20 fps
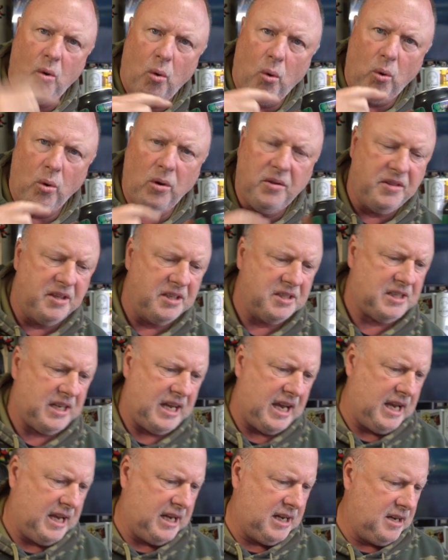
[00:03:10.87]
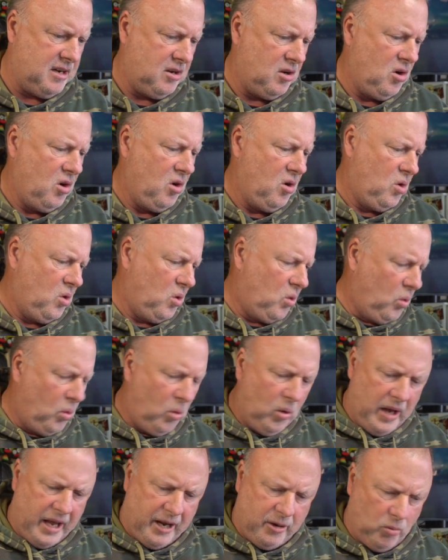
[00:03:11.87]
all in this can,
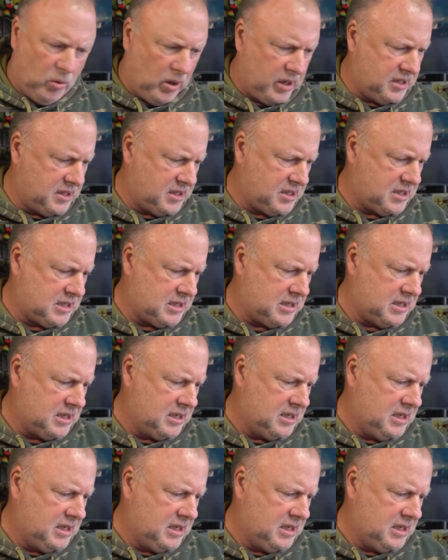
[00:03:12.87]
all at once.